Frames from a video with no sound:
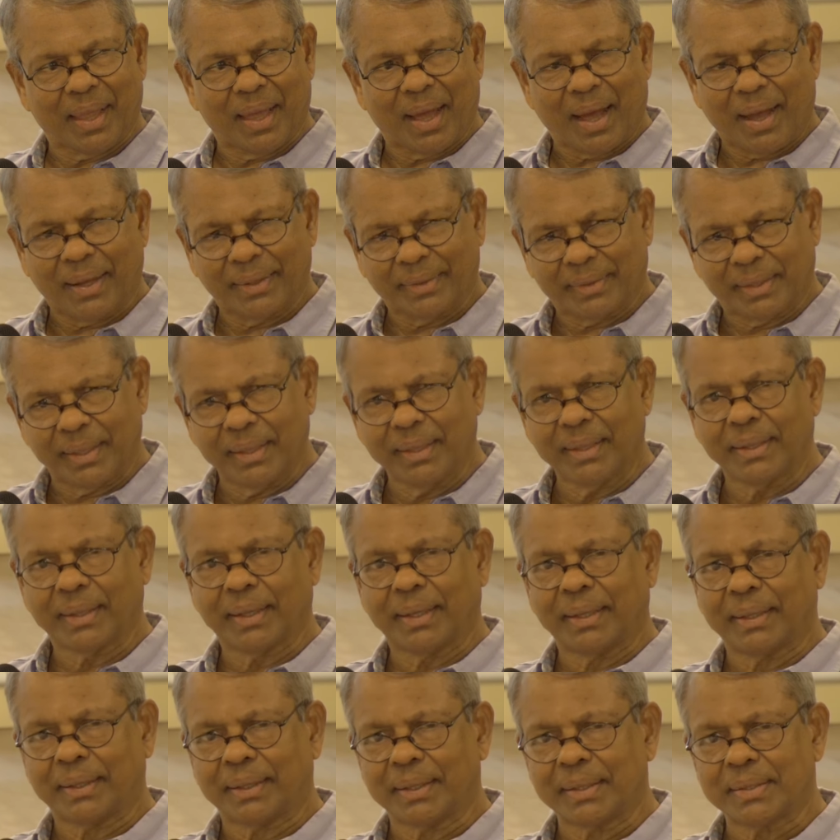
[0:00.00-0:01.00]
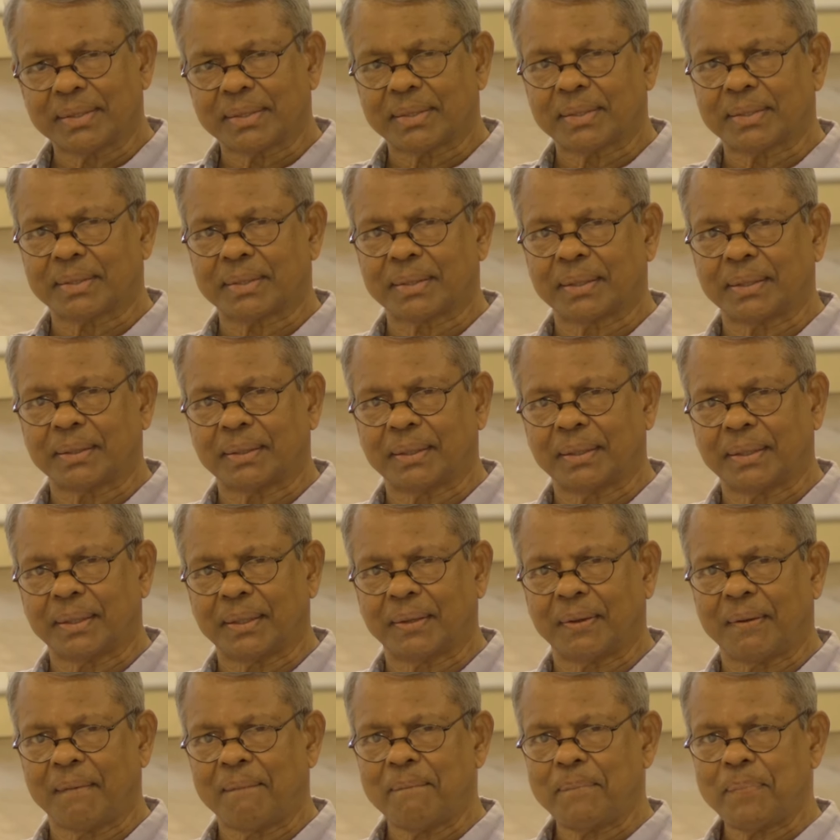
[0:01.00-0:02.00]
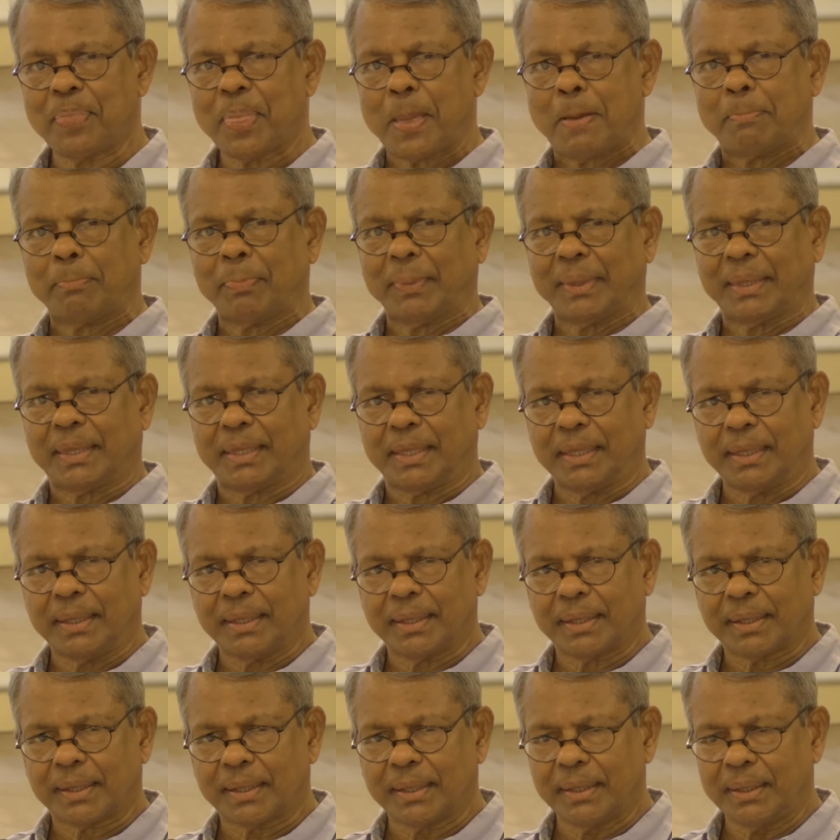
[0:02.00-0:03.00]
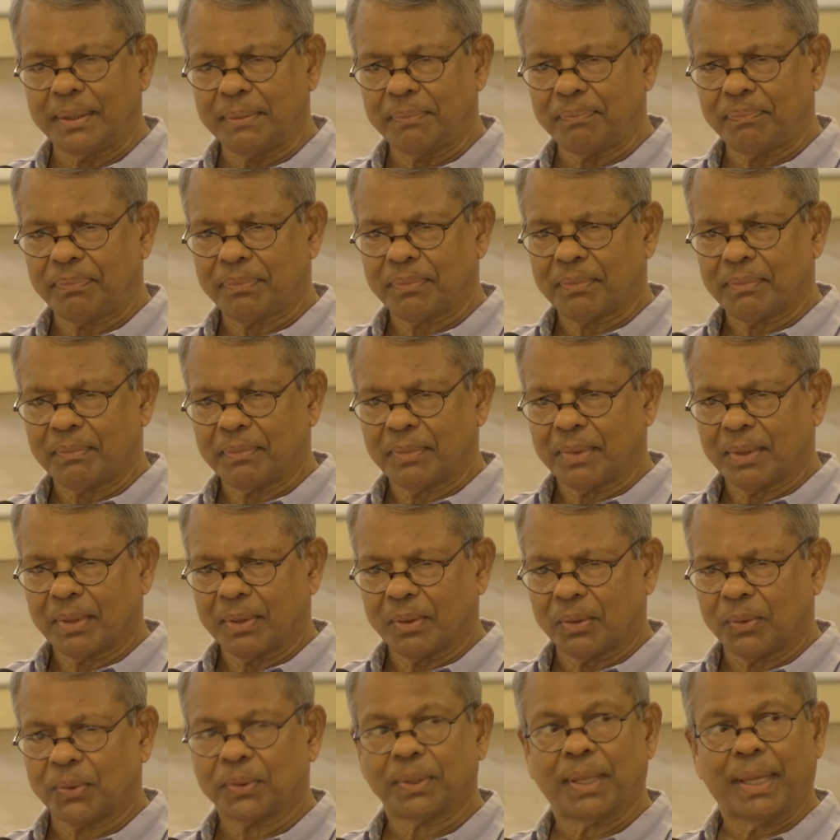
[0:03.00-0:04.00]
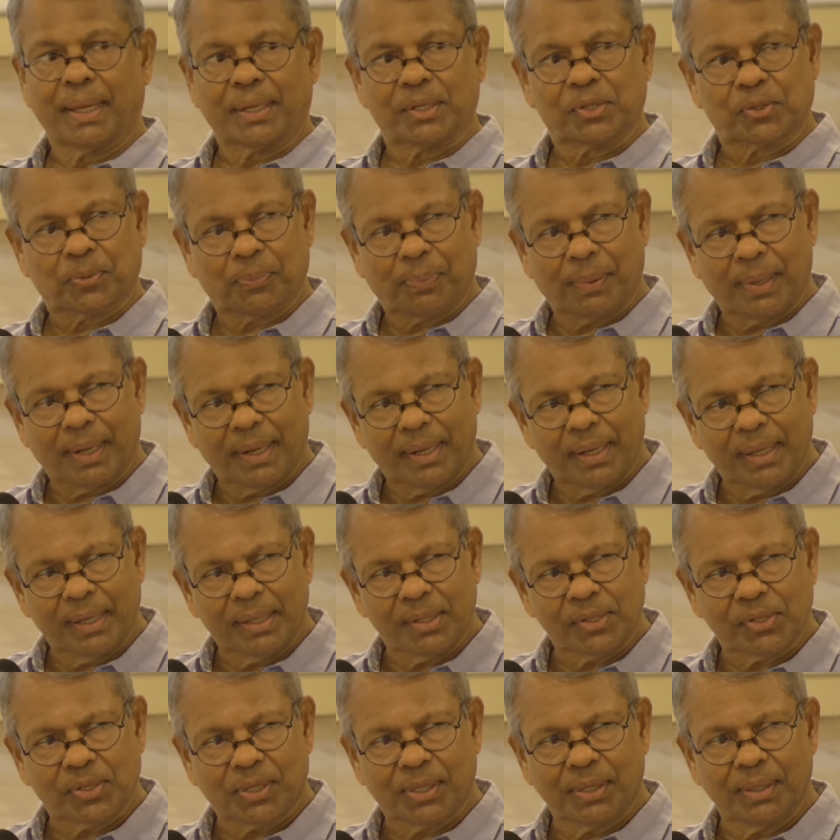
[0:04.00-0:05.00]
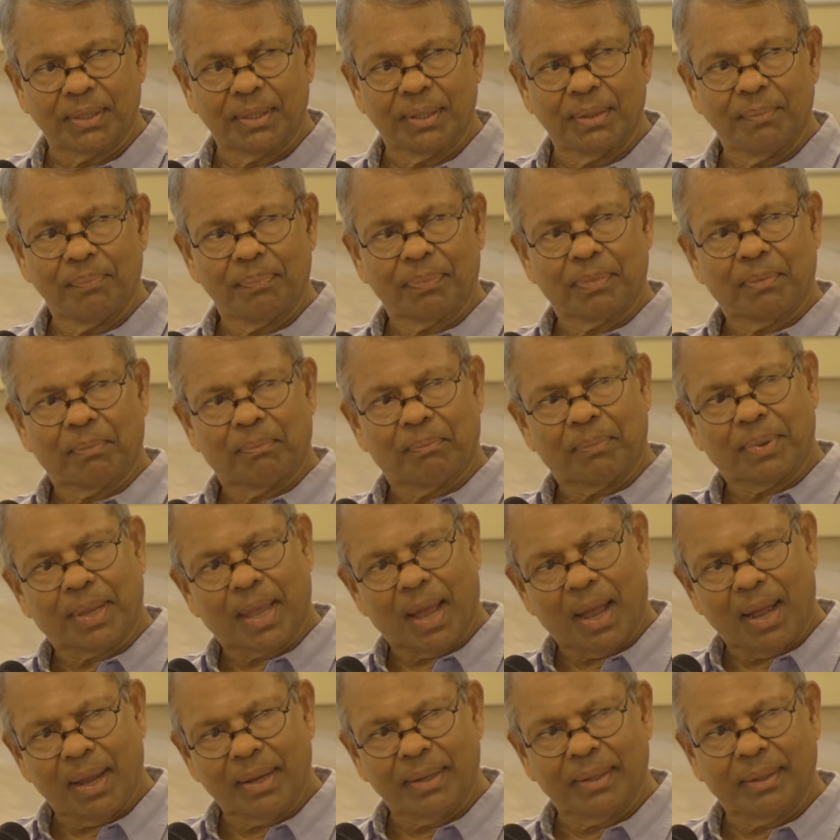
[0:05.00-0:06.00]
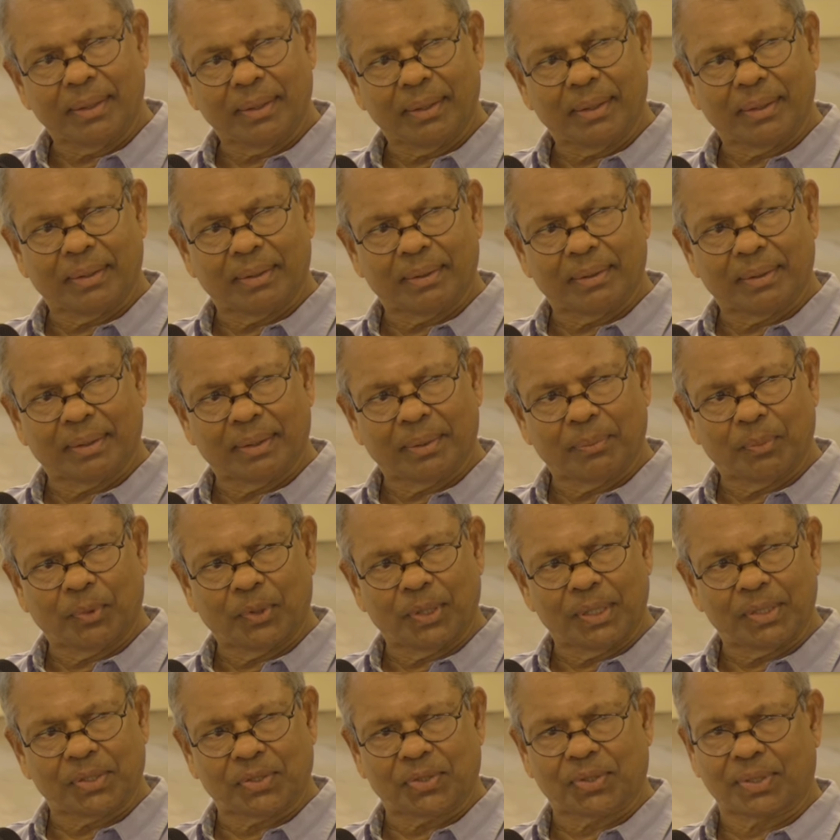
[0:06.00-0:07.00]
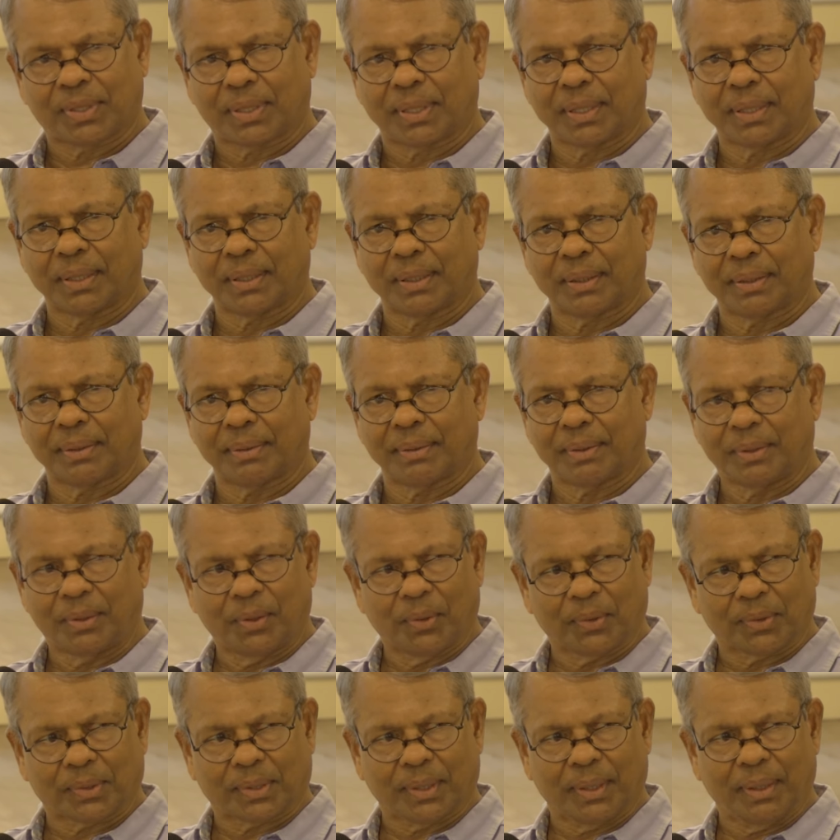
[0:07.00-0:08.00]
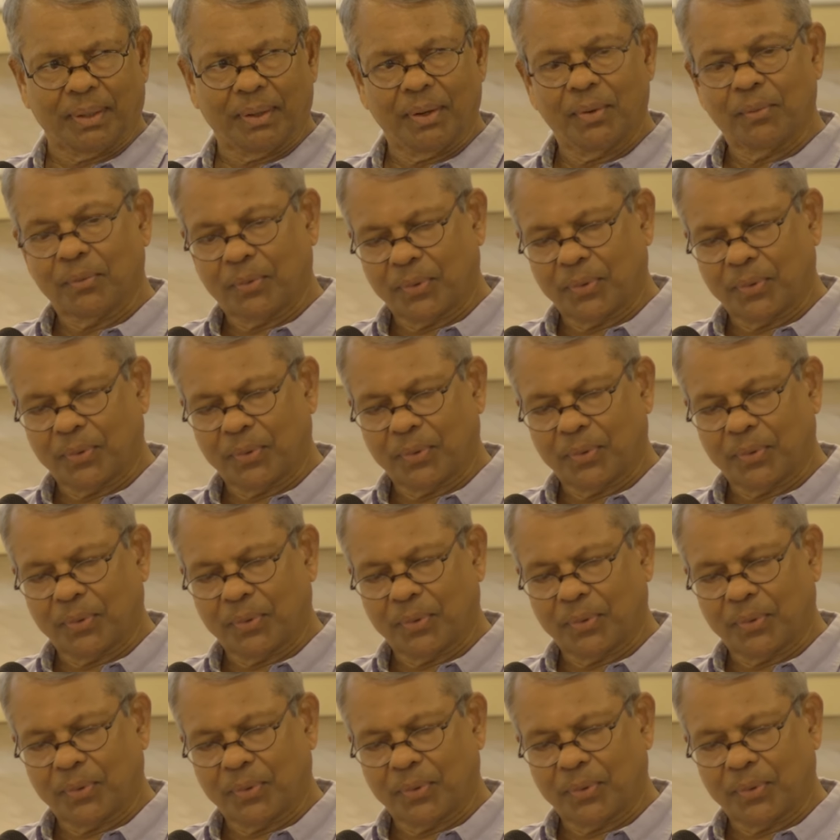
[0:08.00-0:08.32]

I think it is the theory or the explanation behind the Buddhist doctrine.